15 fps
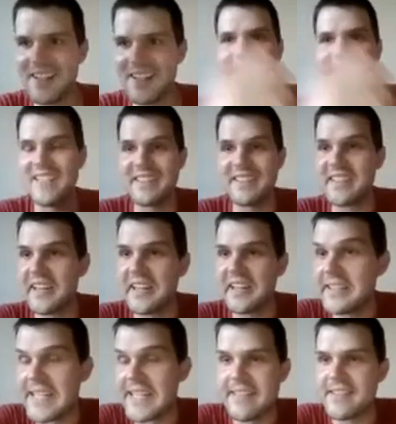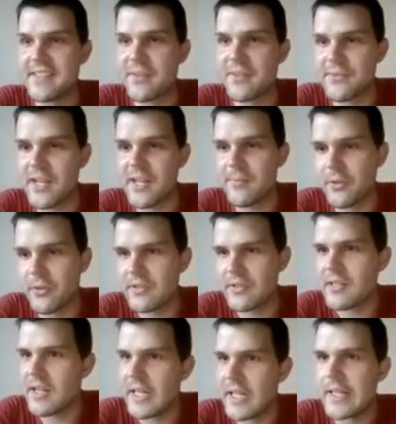the entire identities of
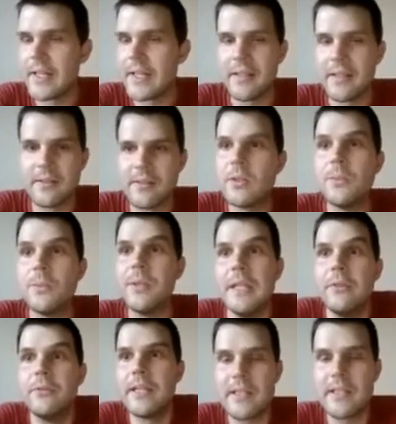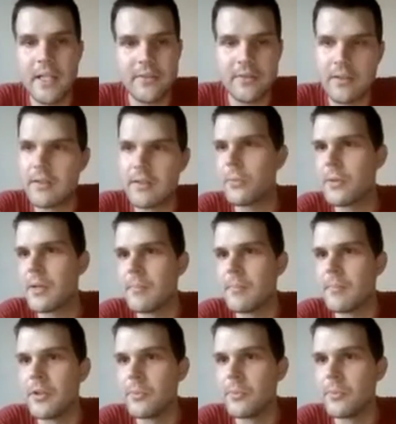neighborhoods are, could be eradicated on the
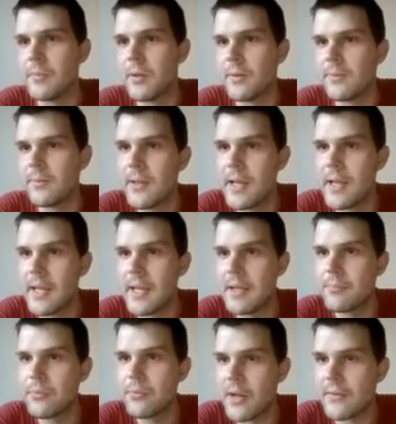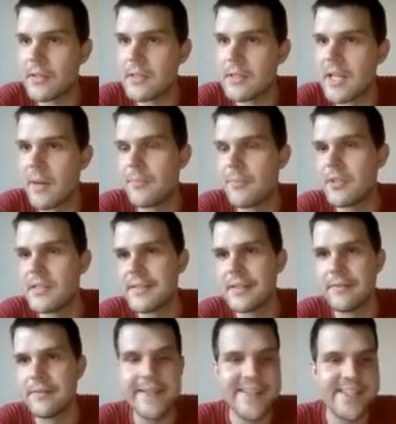whim, on a whim of a private capitalist
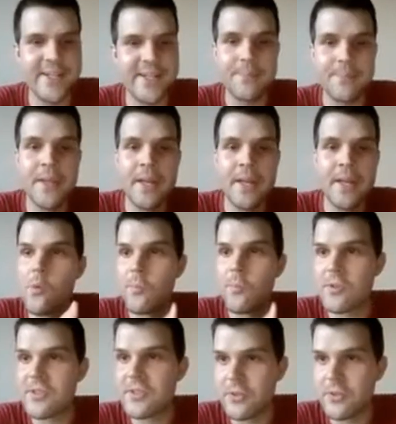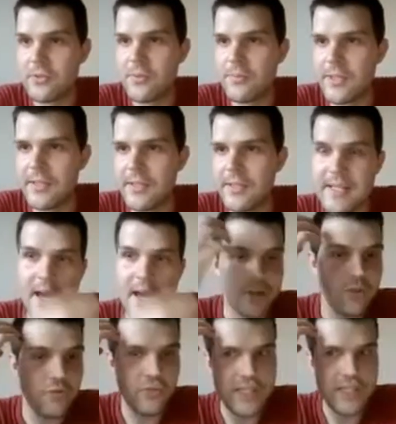investor. Most notably, that
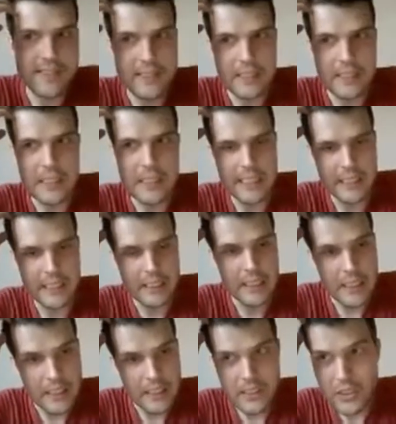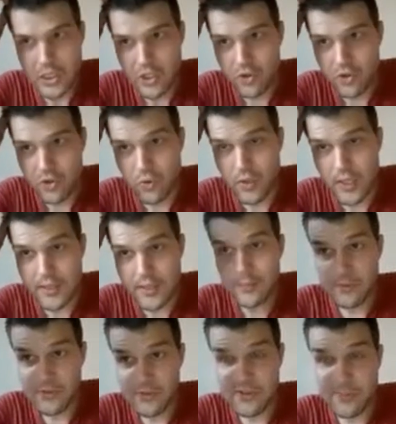happened recently to, uh, that
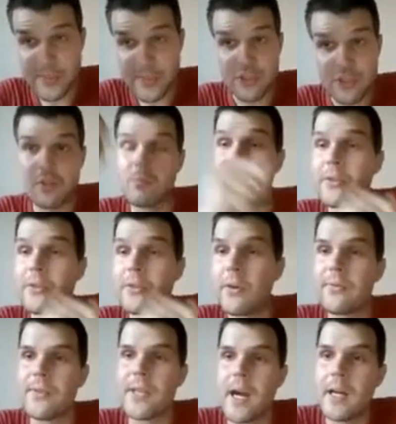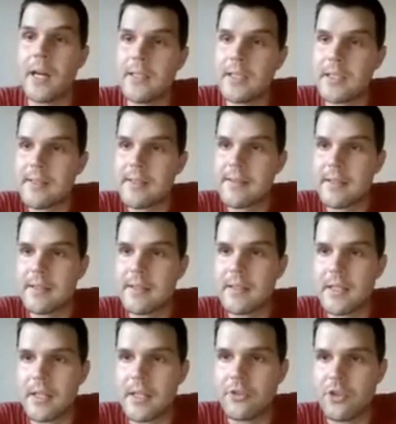was also mentioned in one of the articles that
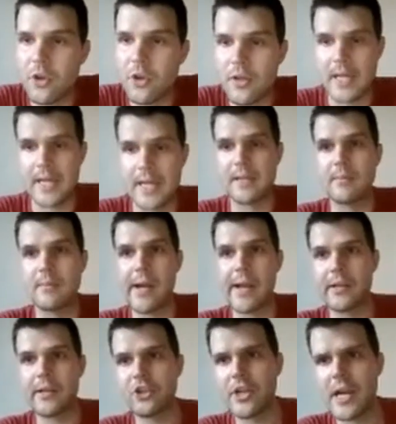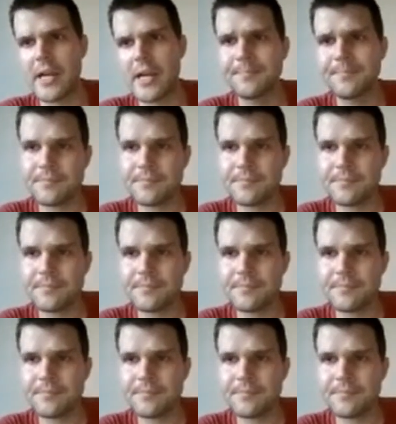uh, John and Michael shared,